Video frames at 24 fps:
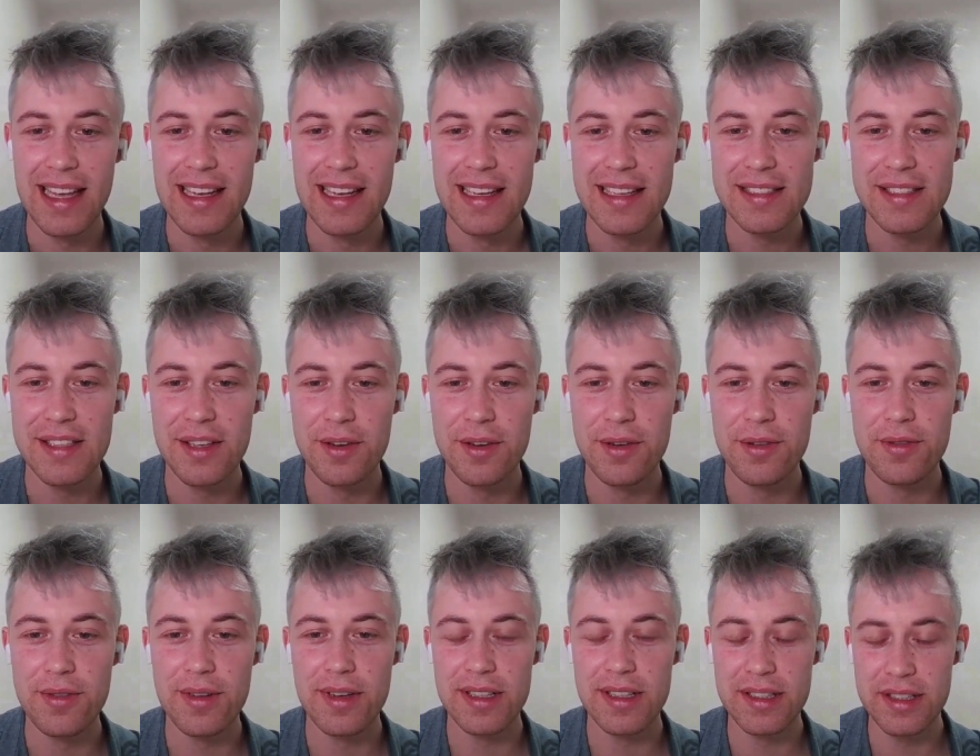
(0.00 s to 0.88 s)

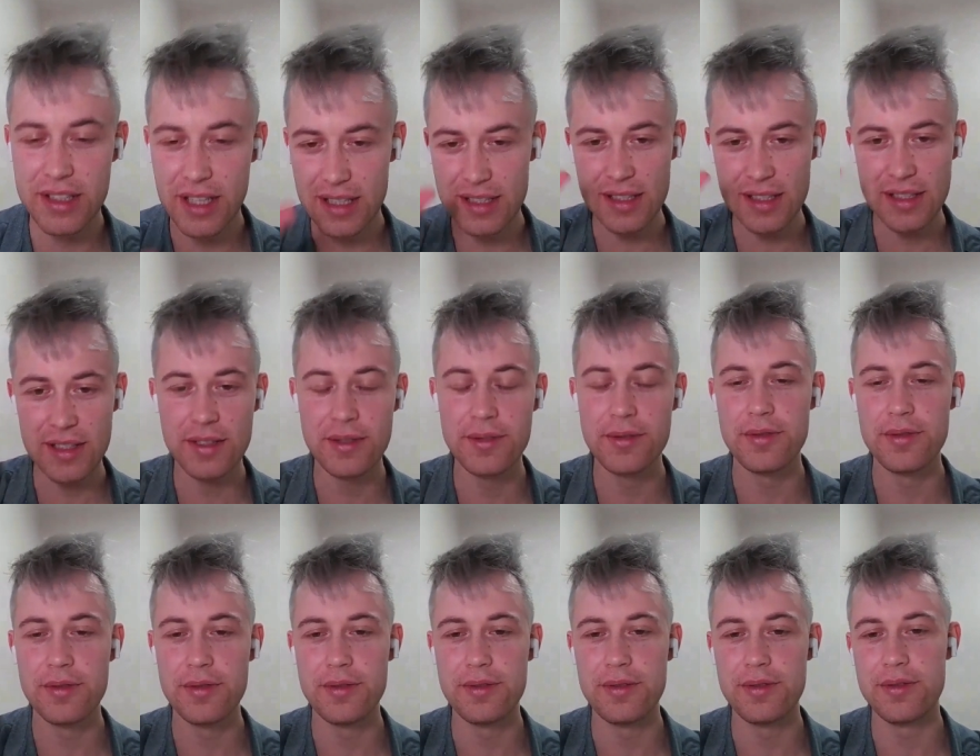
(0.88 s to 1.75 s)
So just
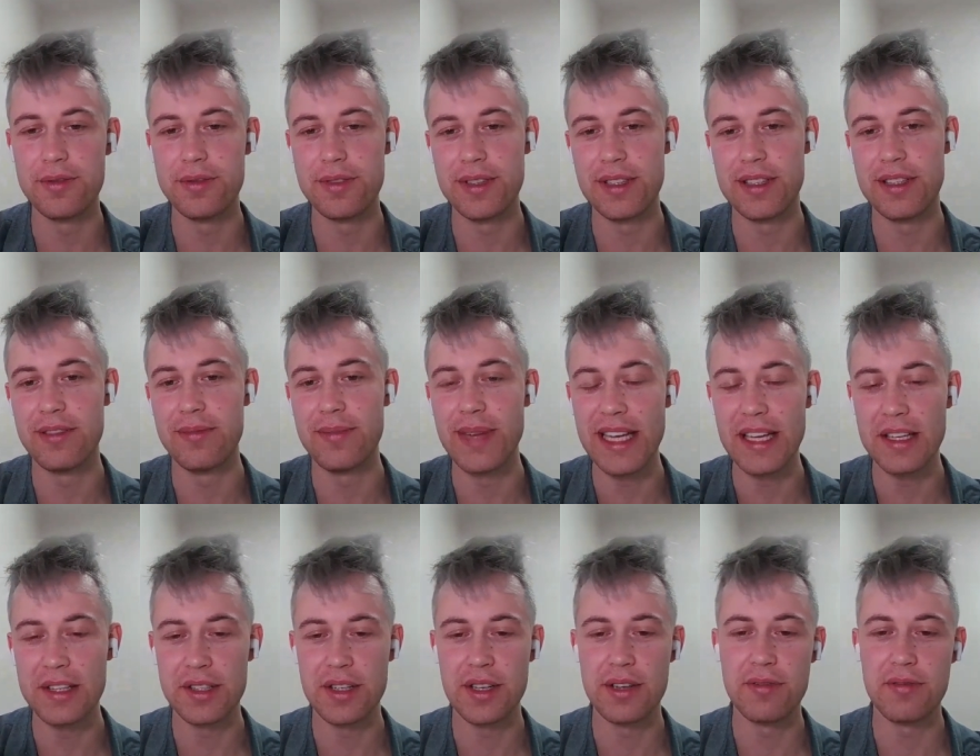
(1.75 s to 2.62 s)
to make
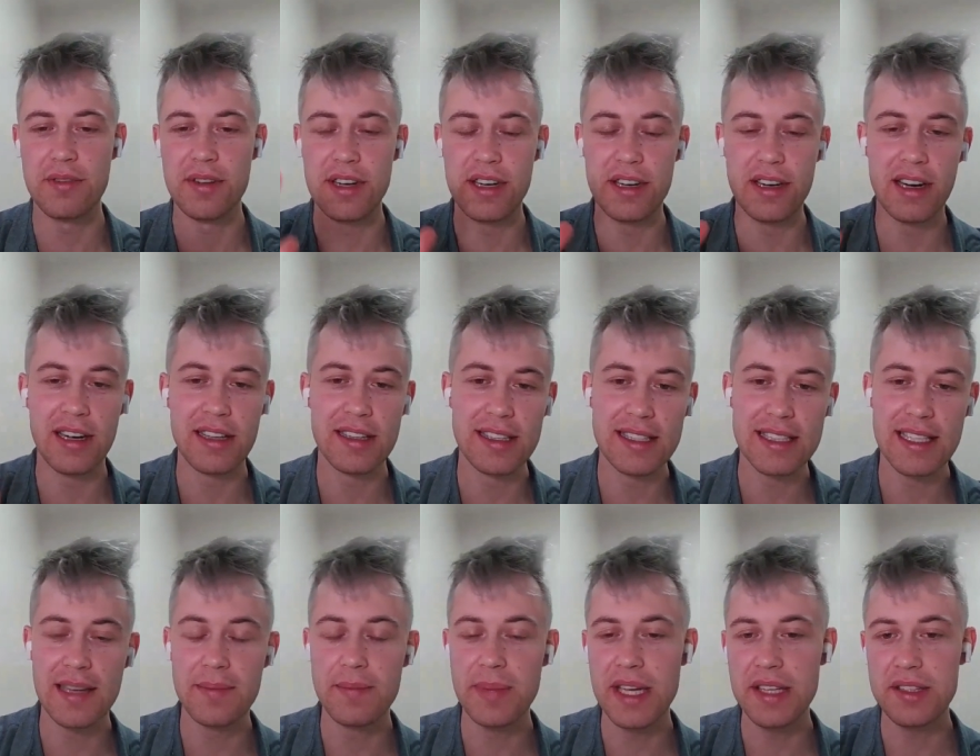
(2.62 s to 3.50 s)
sure we're on the
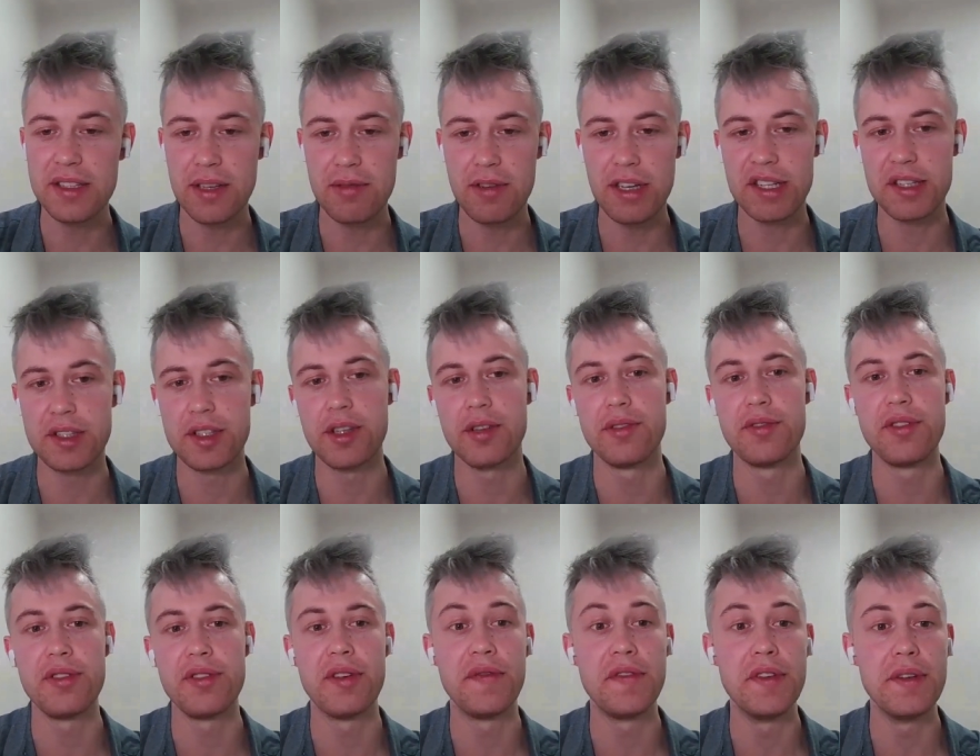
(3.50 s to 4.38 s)
same page, I want to show
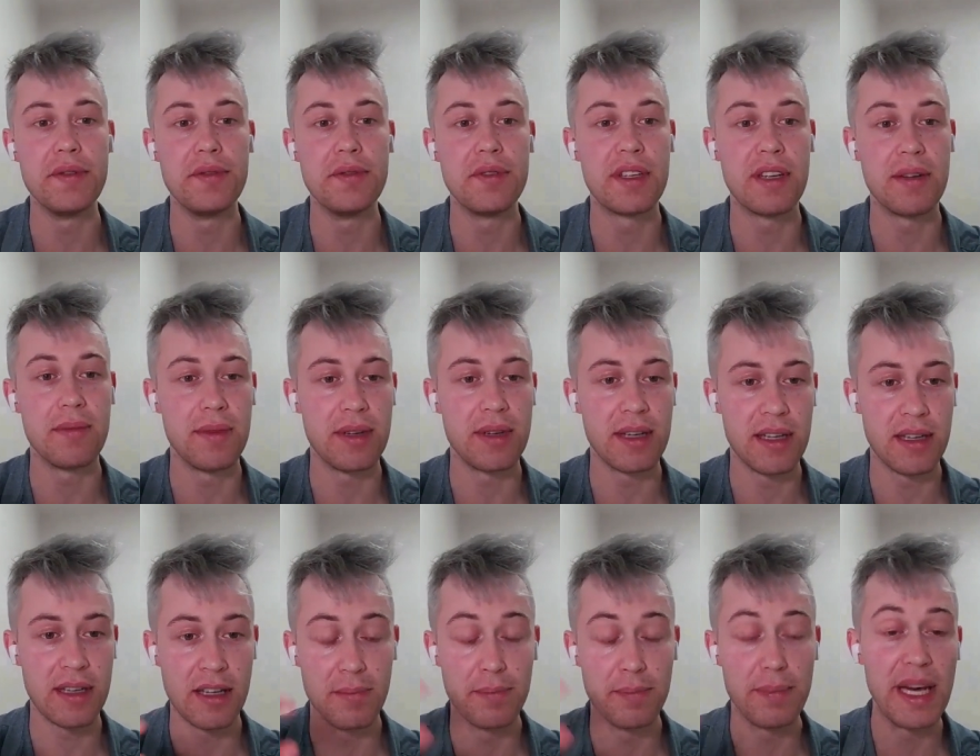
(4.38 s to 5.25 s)
you a few
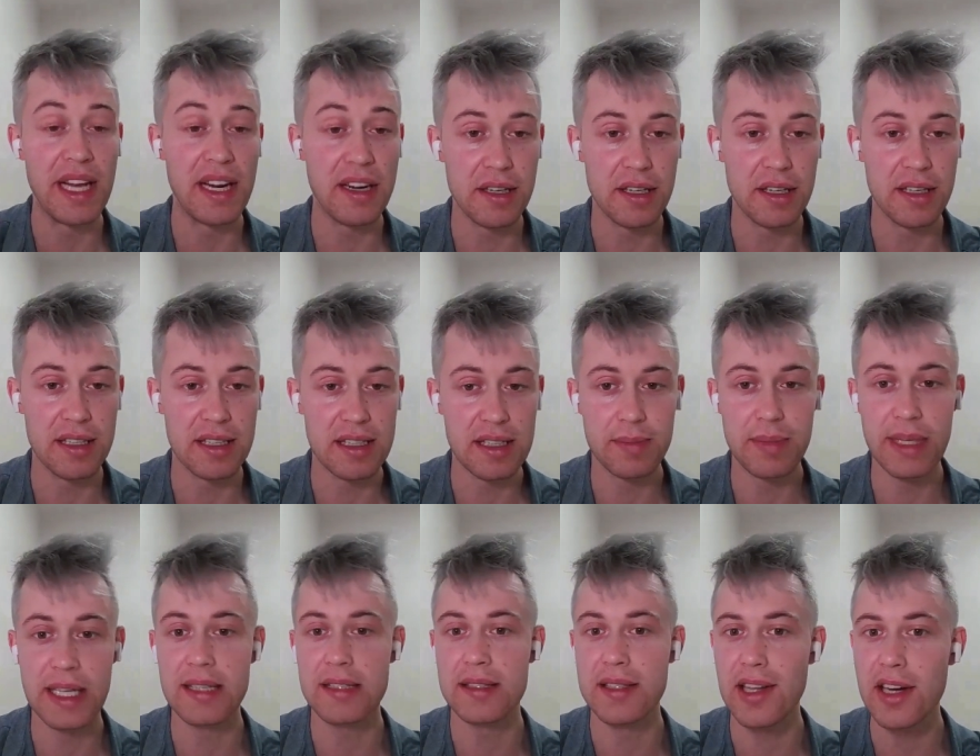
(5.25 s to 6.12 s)
competitors,
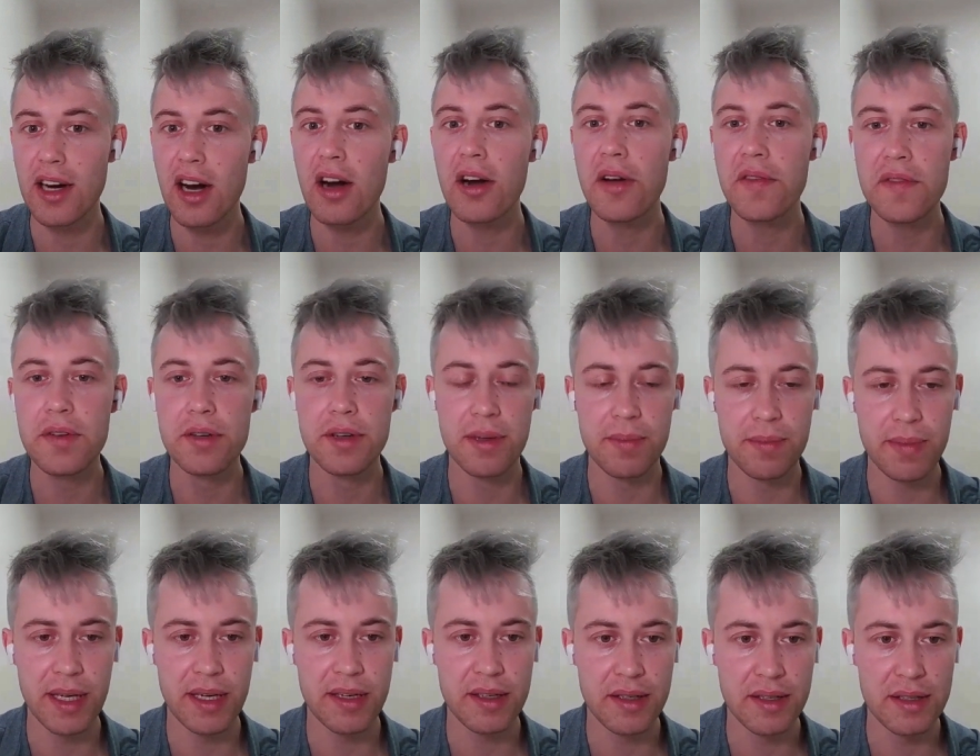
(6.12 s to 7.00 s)
because there are a few
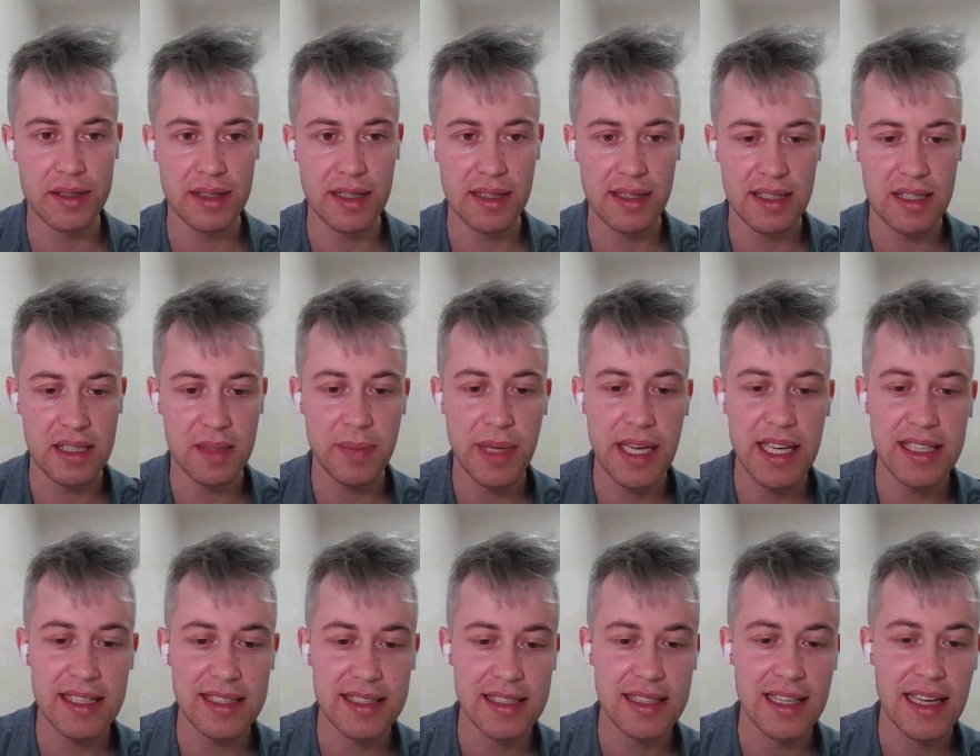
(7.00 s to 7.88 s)
competitors in the
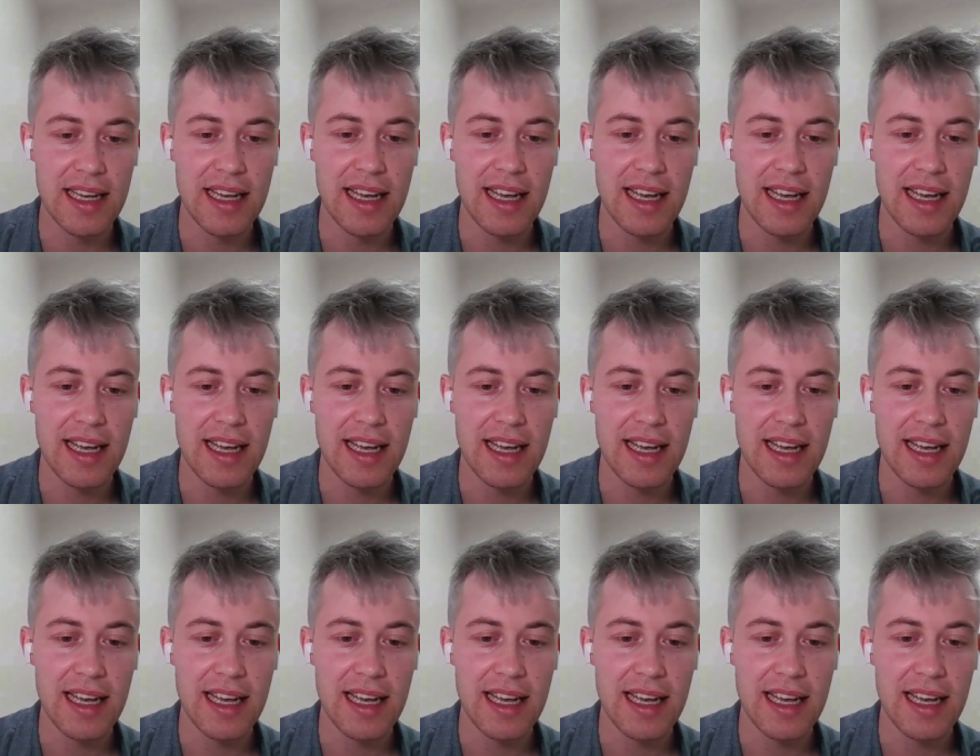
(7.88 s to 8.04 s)
space,